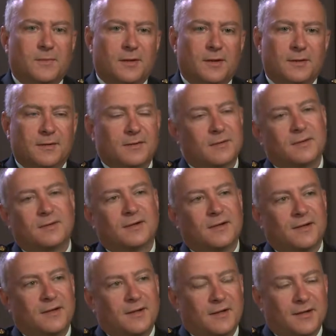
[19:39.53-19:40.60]
And
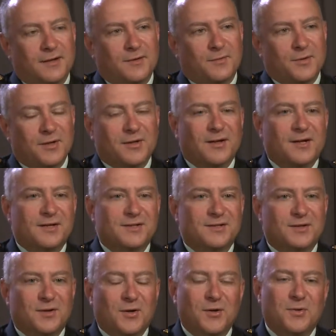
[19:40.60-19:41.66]
I
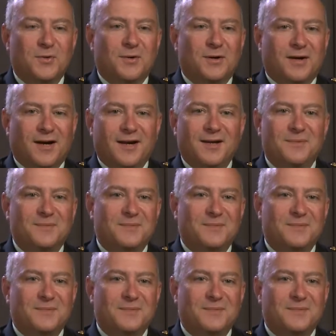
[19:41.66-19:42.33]
realized, oh, I